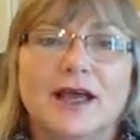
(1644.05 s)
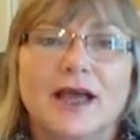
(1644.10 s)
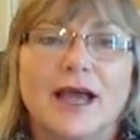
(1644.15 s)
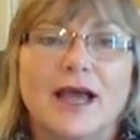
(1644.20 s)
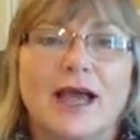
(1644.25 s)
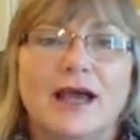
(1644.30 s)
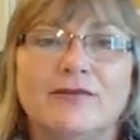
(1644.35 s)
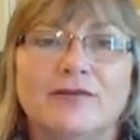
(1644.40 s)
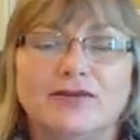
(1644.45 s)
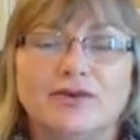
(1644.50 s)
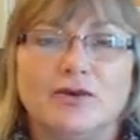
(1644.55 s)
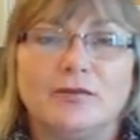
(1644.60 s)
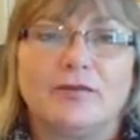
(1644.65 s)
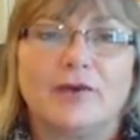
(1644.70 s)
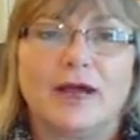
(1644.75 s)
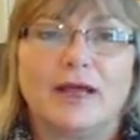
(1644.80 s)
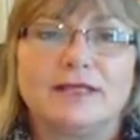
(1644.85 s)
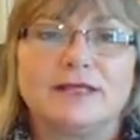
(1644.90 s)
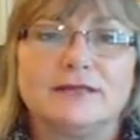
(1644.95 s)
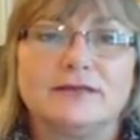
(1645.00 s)
Have a door
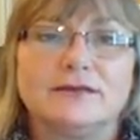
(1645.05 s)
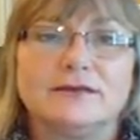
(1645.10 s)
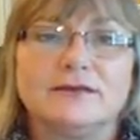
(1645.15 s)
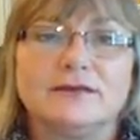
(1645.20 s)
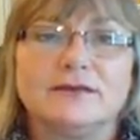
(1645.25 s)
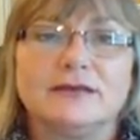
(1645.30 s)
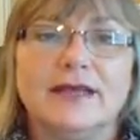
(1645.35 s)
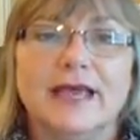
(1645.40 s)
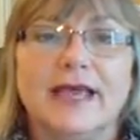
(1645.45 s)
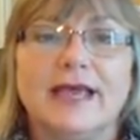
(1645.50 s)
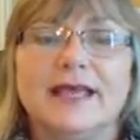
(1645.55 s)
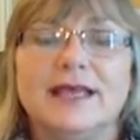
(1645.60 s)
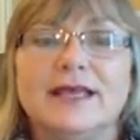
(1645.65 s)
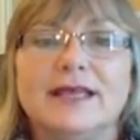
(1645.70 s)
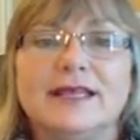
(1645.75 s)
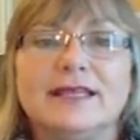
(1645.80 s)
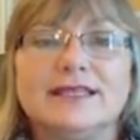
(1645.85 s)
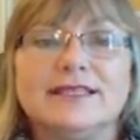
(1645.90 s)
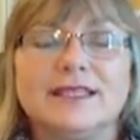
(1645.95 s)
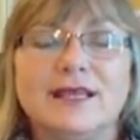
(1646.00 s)
prize, okay?
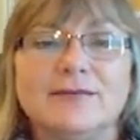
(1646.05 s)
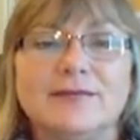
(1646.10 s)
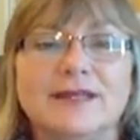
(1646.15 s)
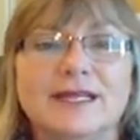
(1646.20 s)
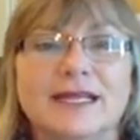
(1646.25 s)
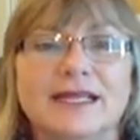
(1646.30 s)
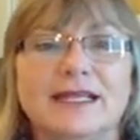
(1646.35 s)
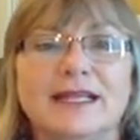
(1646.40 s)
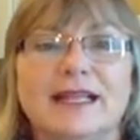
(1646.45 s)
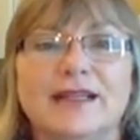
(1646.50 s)
Something